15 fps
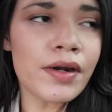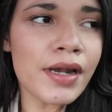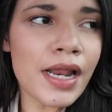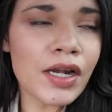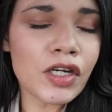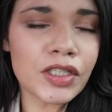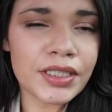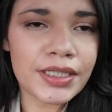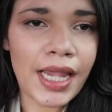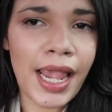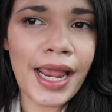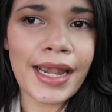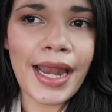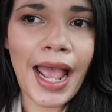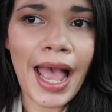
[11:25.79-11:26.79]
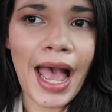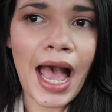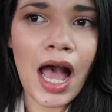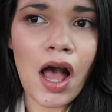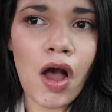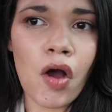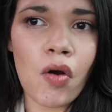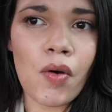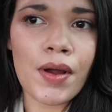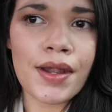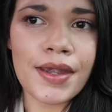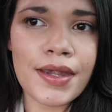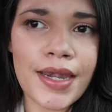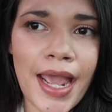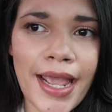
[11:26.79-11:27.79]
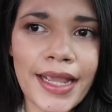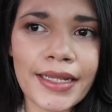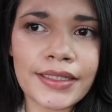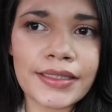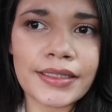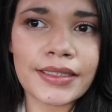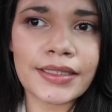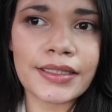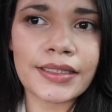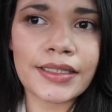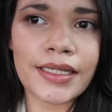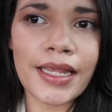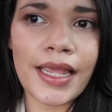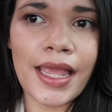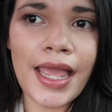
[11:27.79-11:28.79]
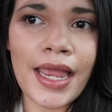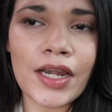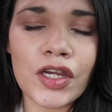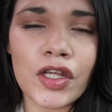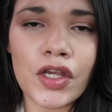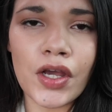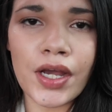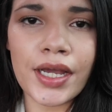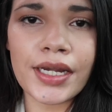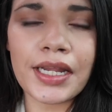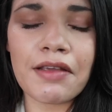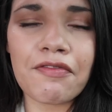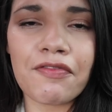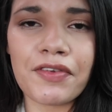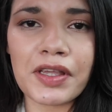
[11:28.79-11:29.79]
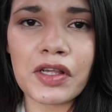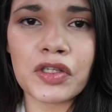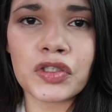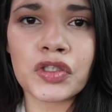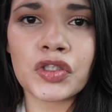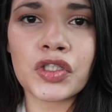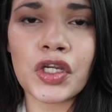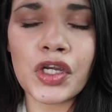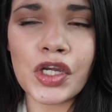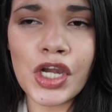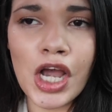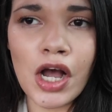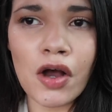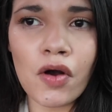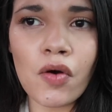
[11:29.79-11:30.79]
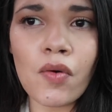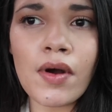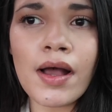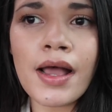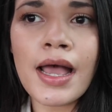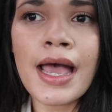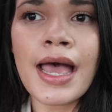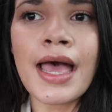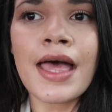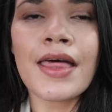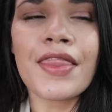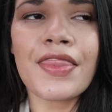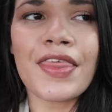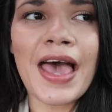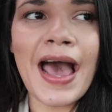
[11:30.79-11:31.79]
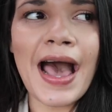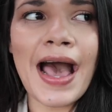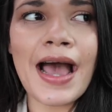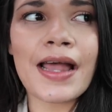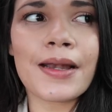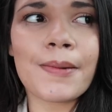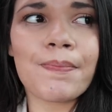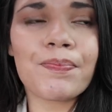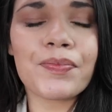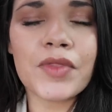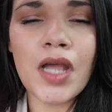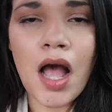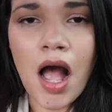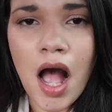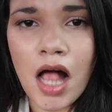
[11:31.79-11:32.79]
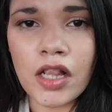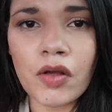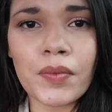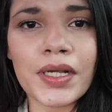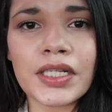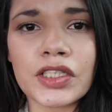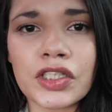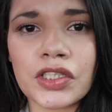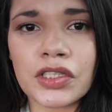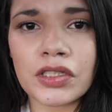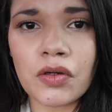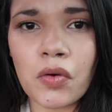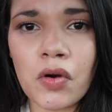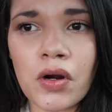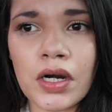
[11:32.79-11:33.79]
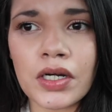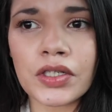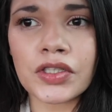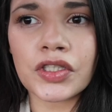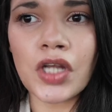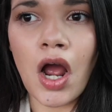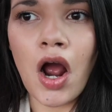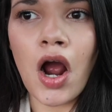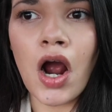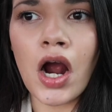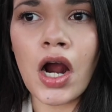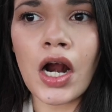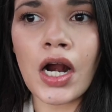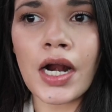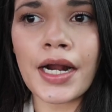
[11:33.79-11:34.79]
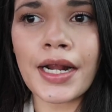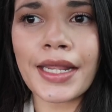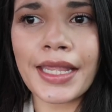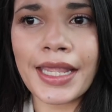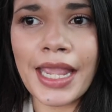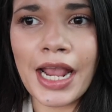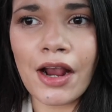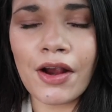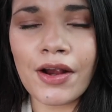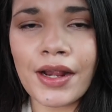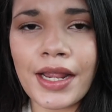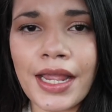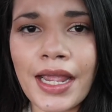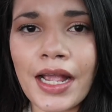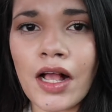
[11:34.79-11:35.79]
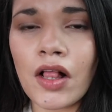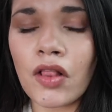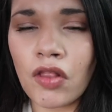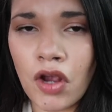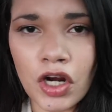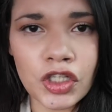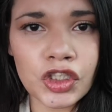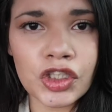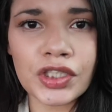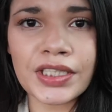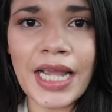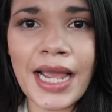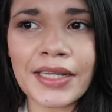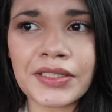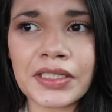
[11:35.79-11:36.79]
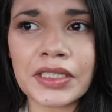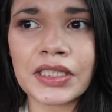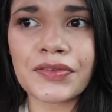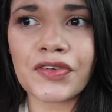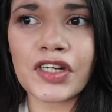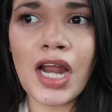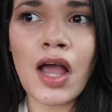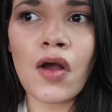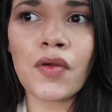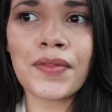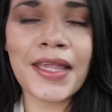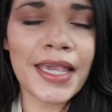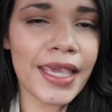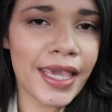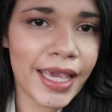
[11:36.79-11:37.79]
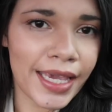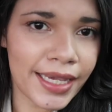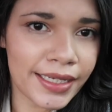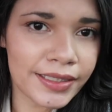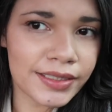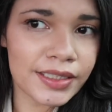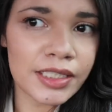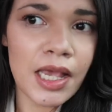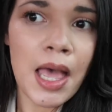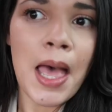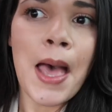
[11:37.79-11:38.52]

don't understand how nice and good it feels to know that the Halloween stores are carrying larger sizes for not only kids,